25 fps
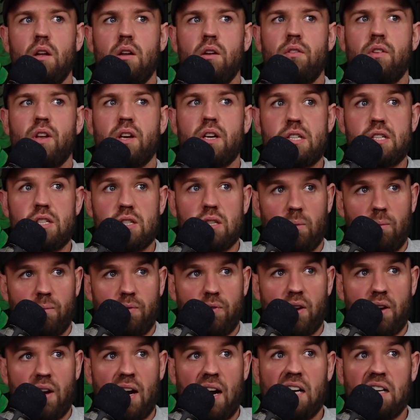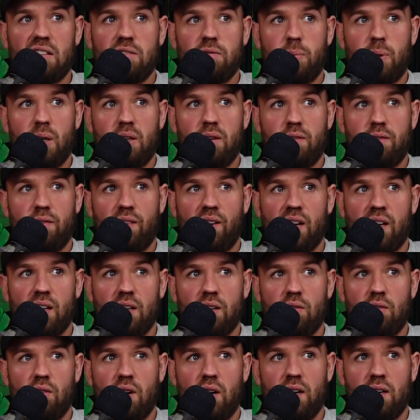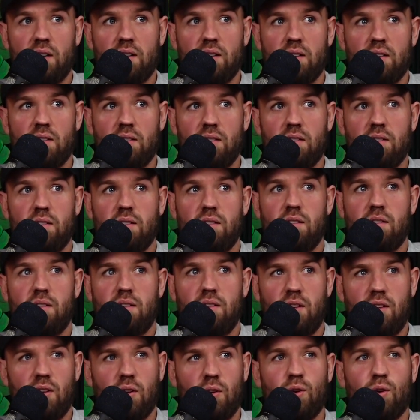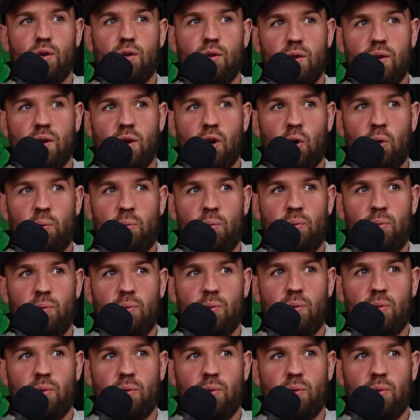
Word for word: that's something I've been fighting, right? Don't know how.